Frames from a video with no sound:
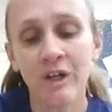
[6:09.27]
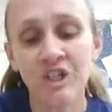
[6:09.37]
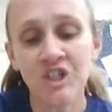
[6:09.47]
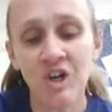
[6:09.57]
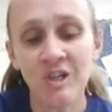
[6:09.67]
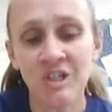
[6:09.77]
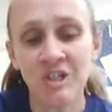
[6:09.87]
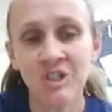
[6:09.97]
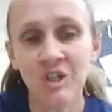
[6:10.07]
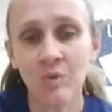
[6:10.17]
what he started to
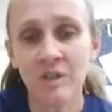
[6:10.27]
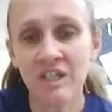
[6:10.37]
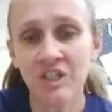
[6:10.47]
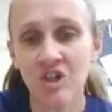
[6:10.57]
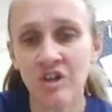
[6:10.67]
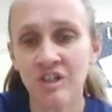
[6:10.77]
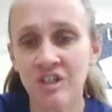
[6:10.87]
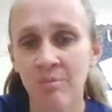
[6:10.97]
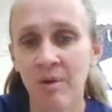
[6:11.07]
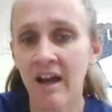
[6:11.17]
do was he started
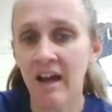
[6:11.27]
to buy